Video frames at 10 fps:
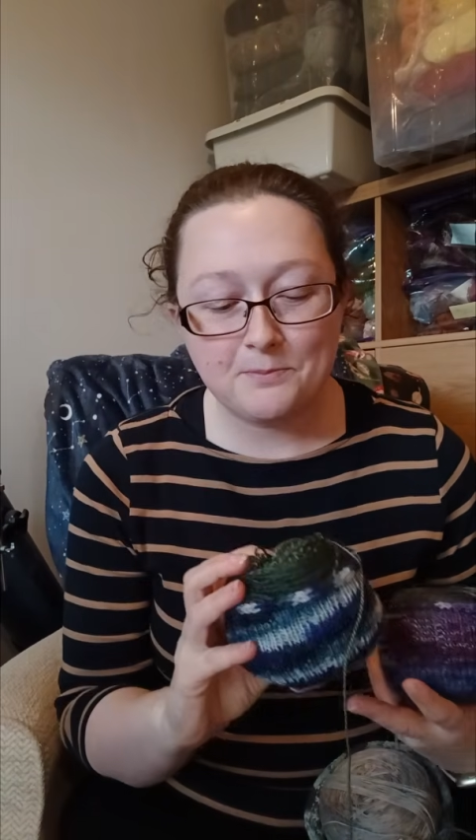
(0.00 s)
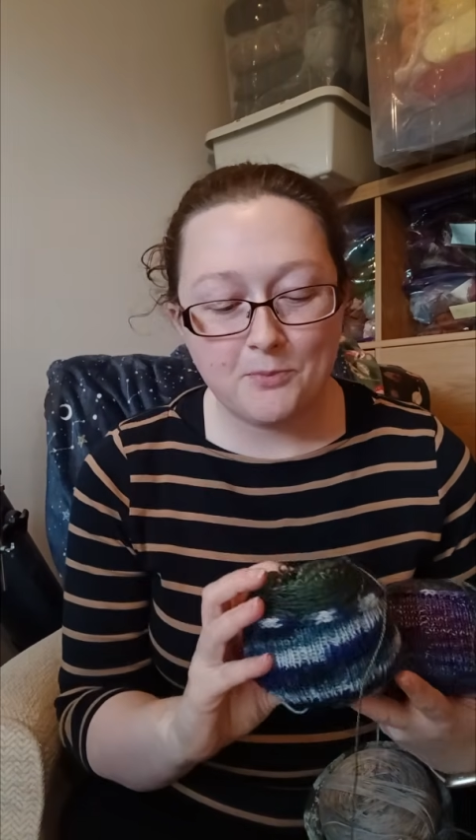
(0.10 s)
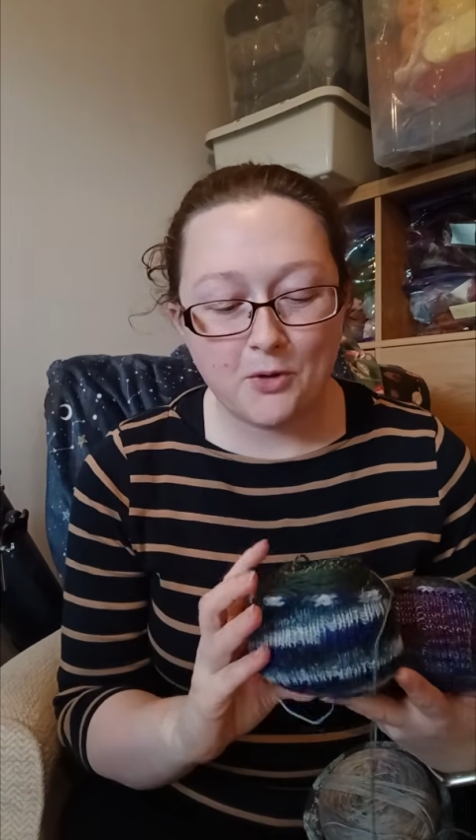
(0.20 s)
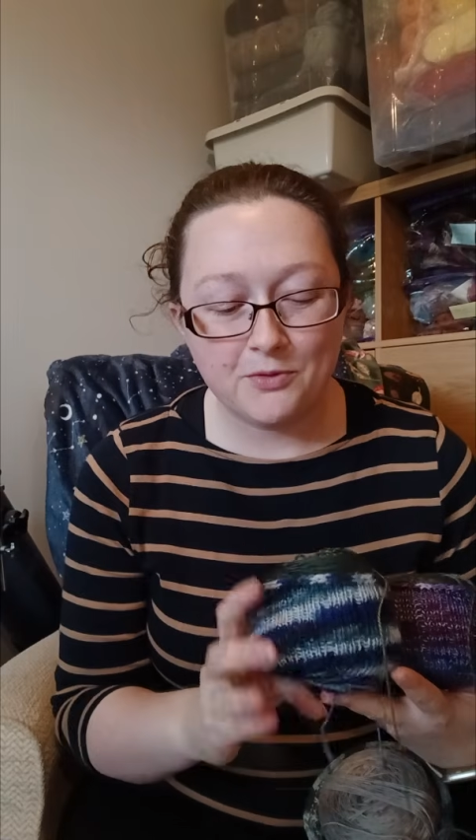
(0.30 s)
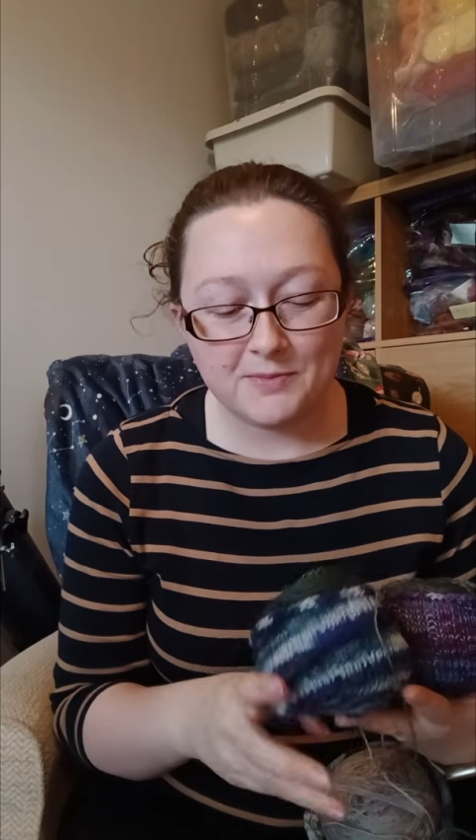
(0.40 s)

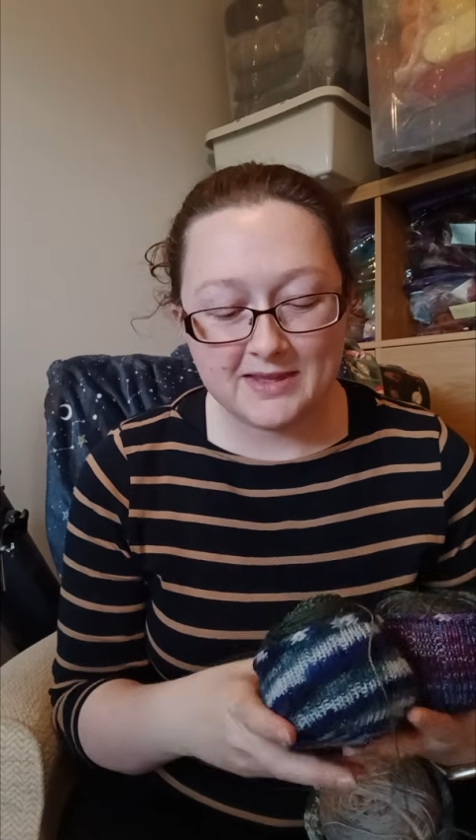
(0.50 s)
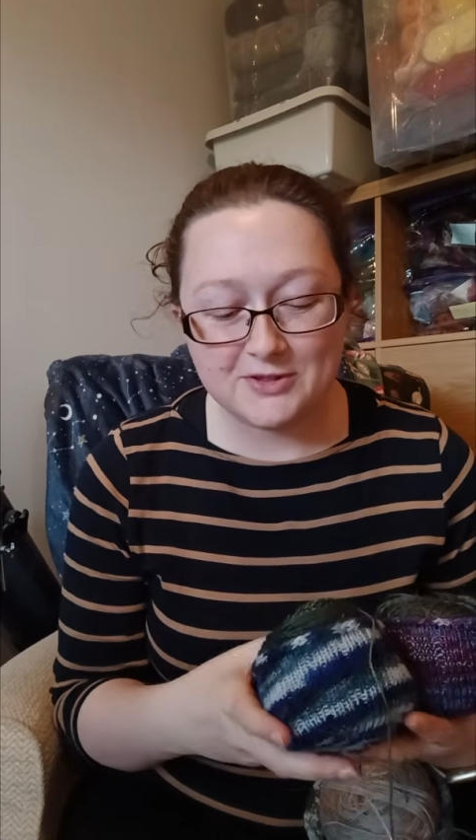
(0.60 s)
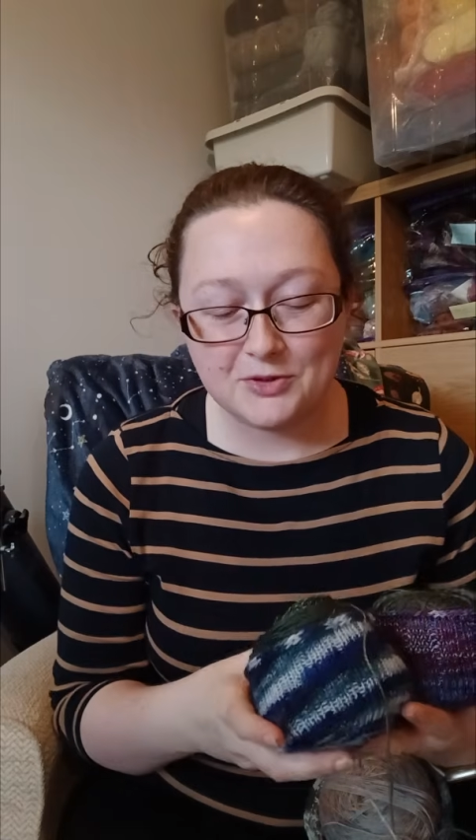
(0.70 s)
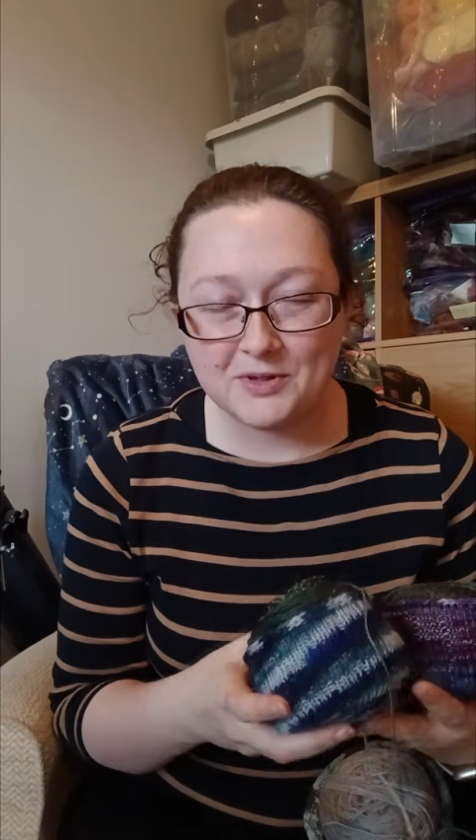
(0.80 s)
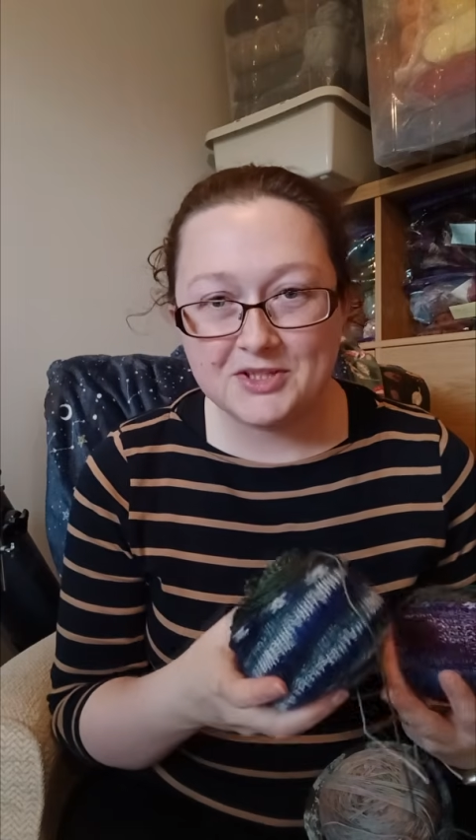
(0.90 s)
bother me
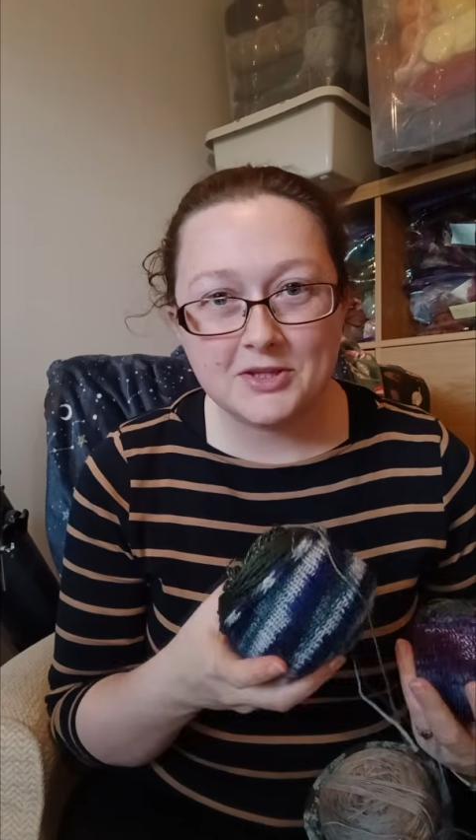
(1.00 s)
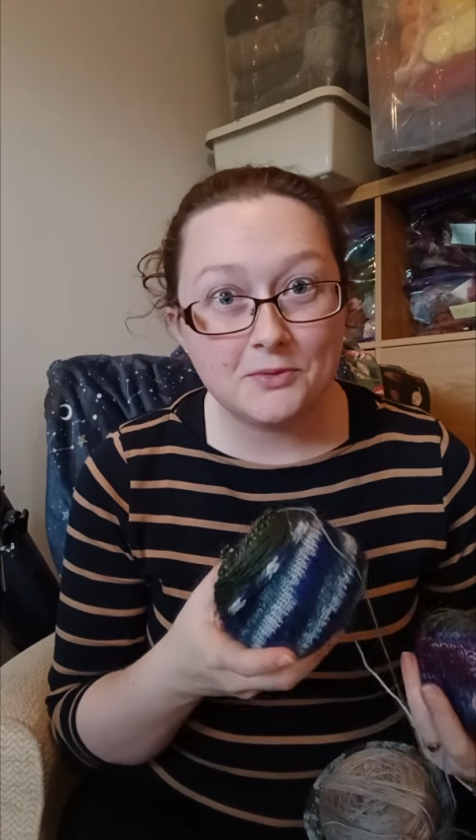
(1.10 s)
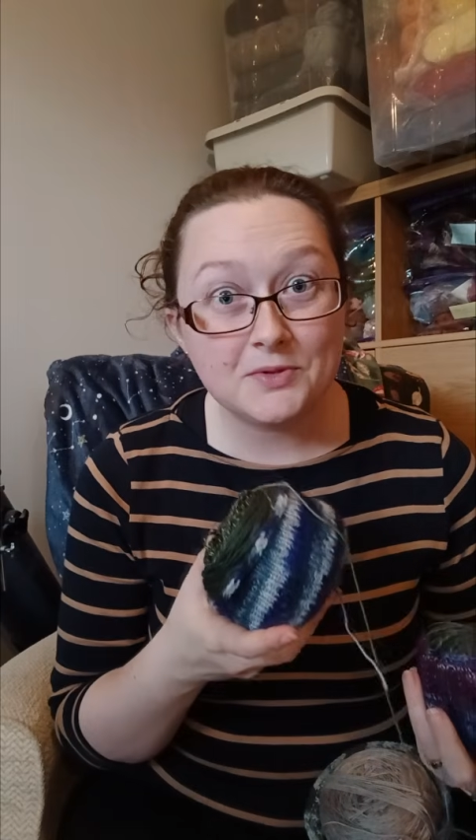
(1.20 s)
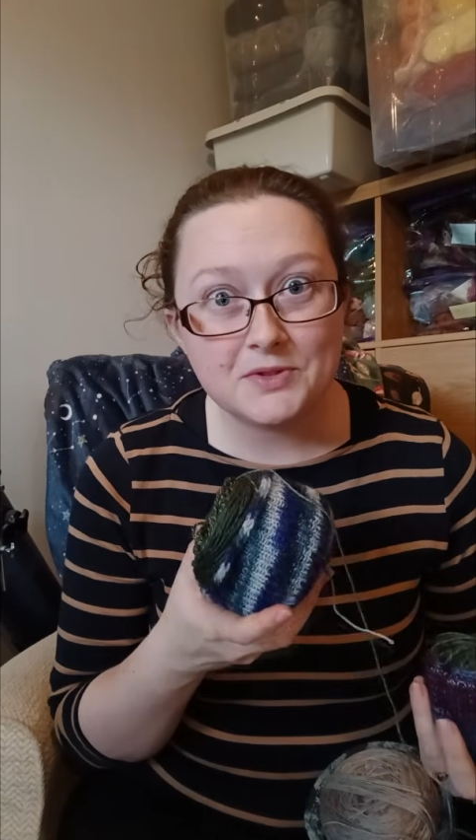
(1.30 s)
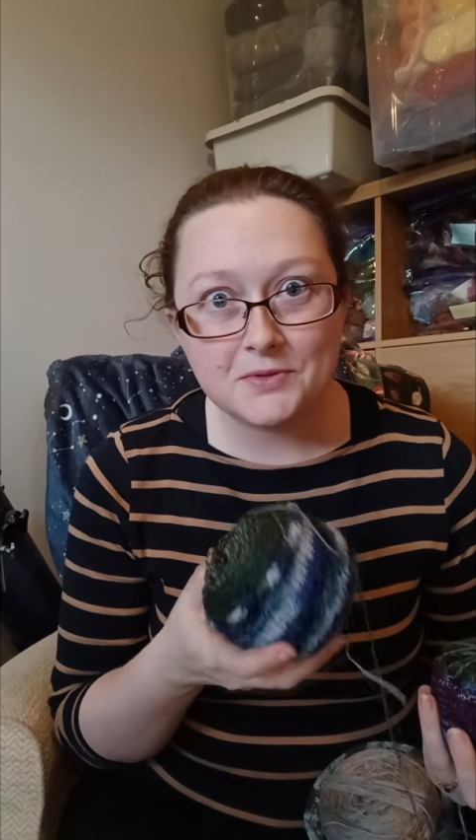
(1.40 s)
too much that it
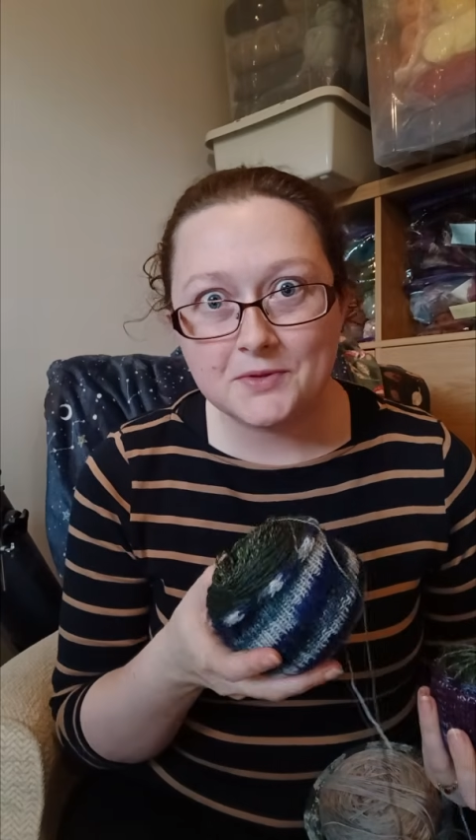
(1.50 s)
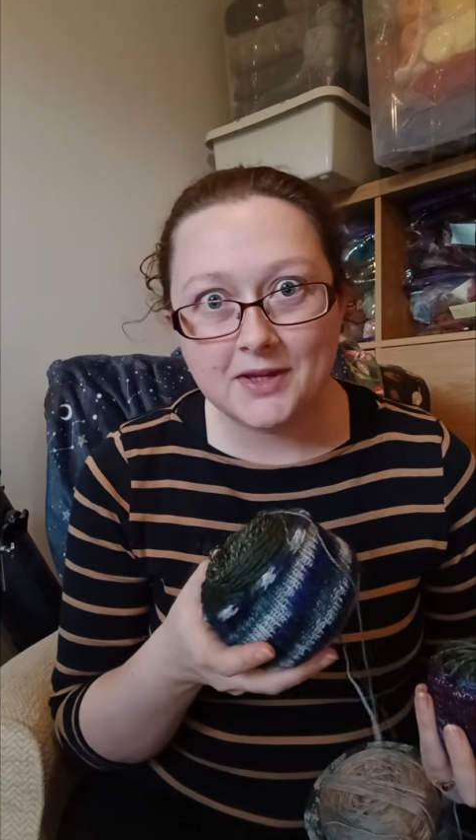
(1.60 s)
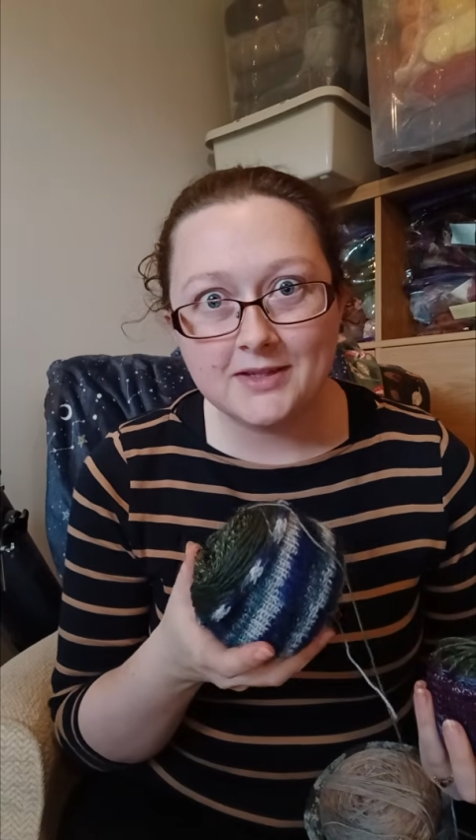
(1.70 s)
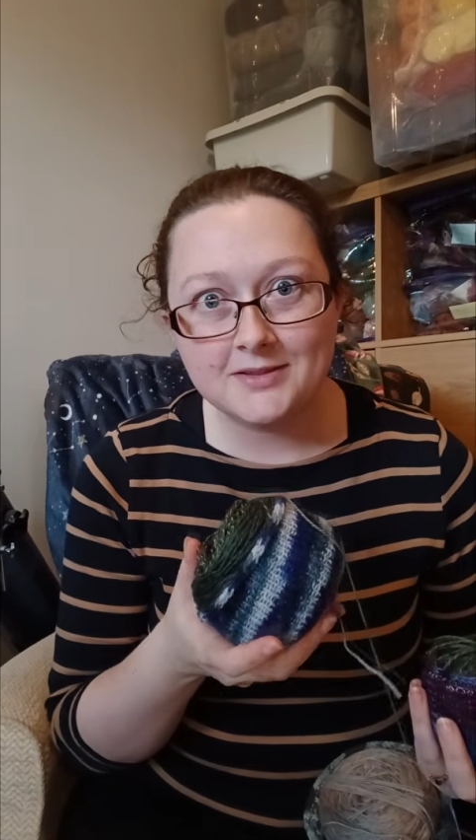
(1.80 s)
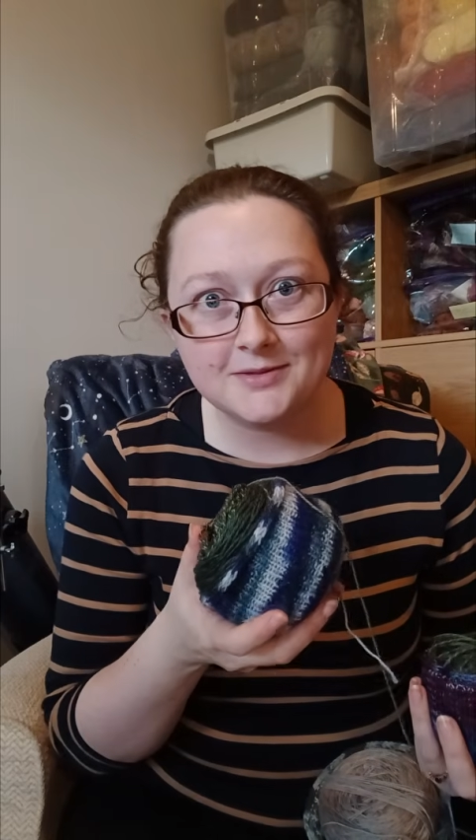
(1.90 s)
was too
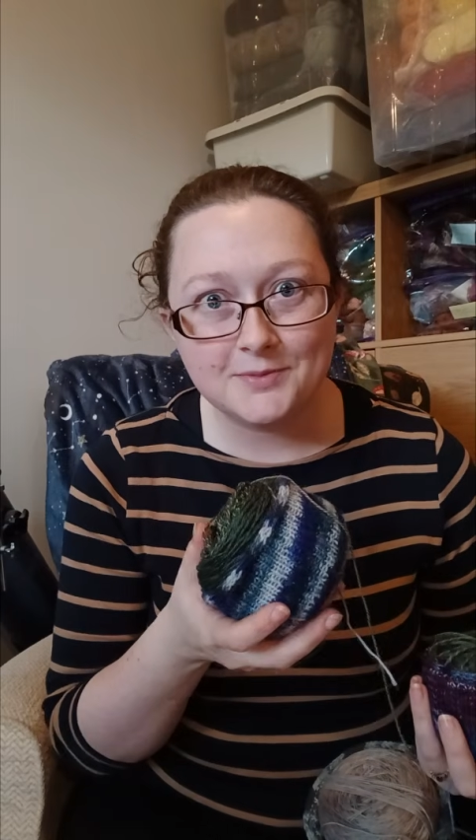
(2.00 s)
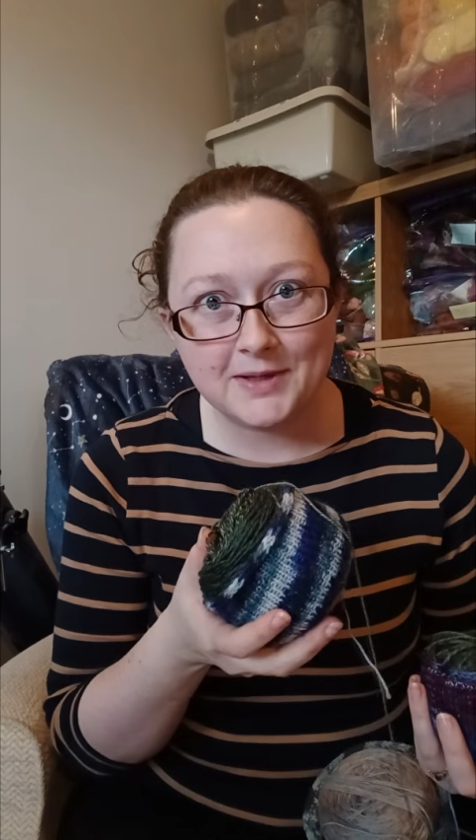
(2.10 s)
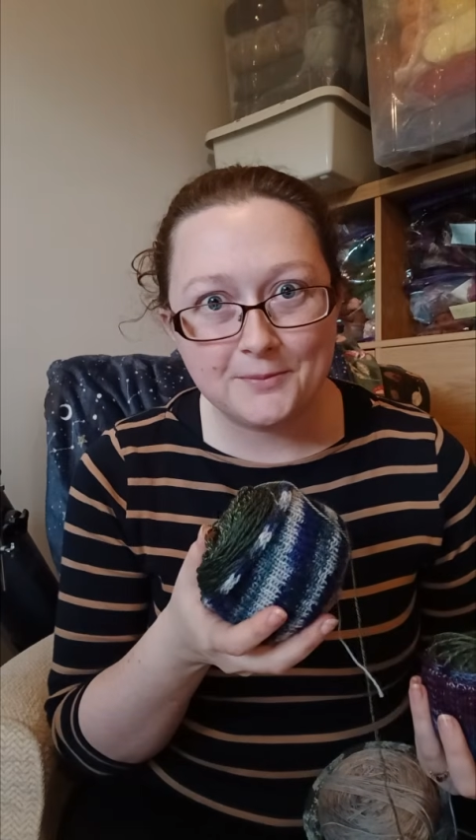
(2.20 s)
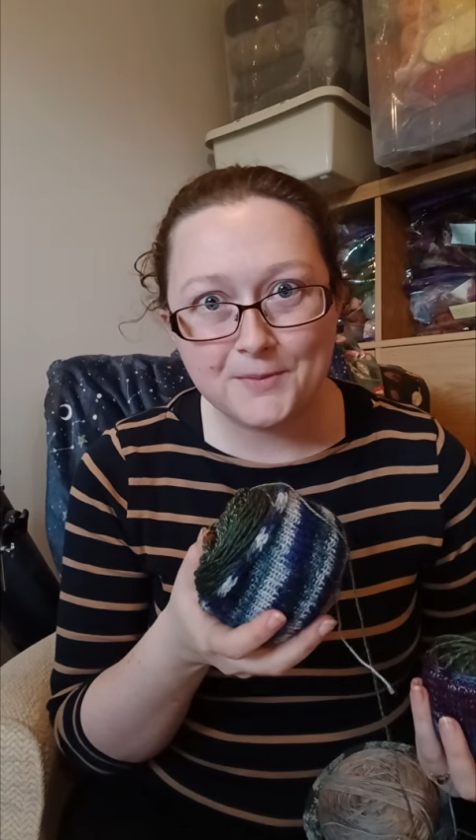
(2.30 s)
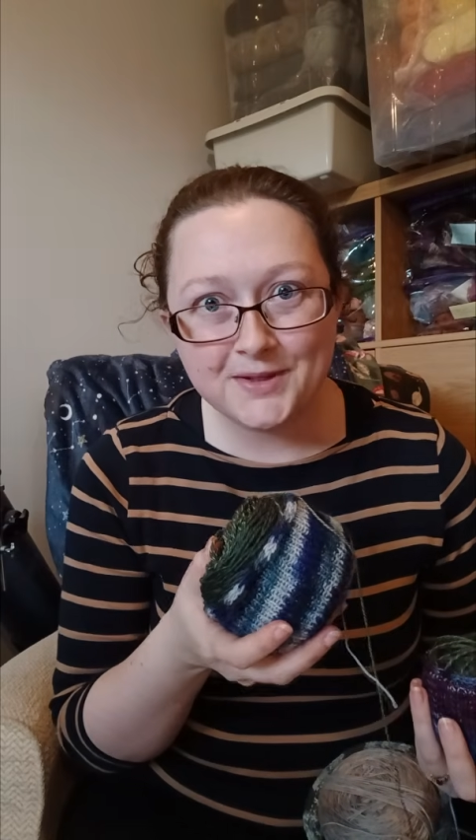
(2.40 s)
tight to
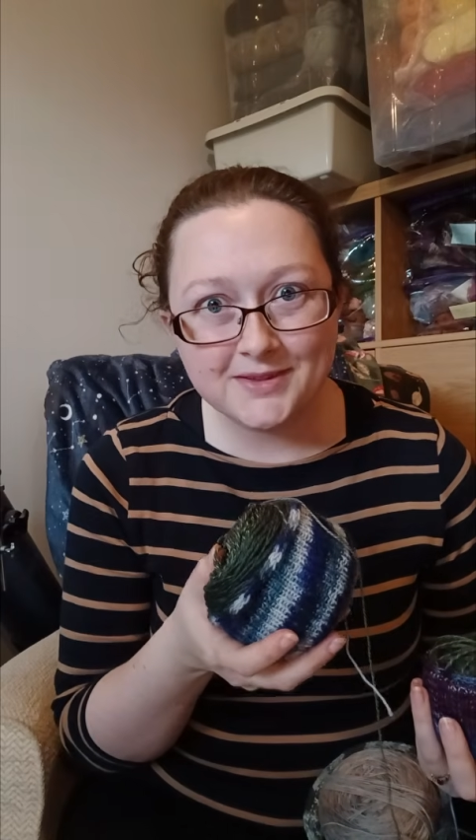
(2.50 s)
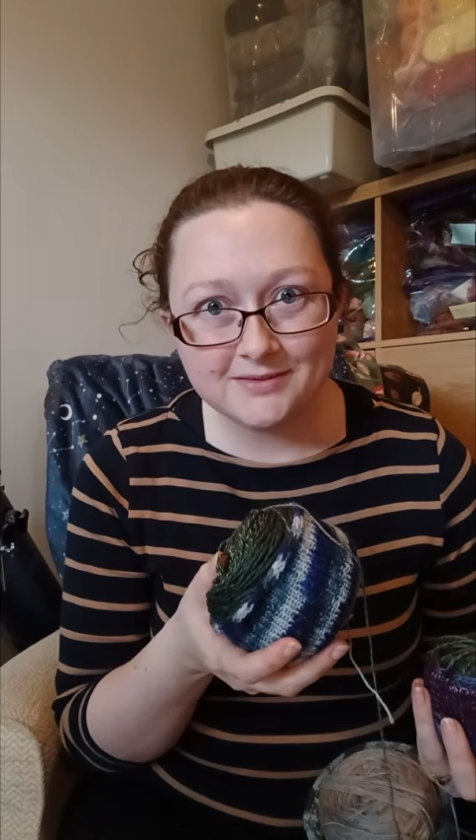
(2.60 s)
begin with.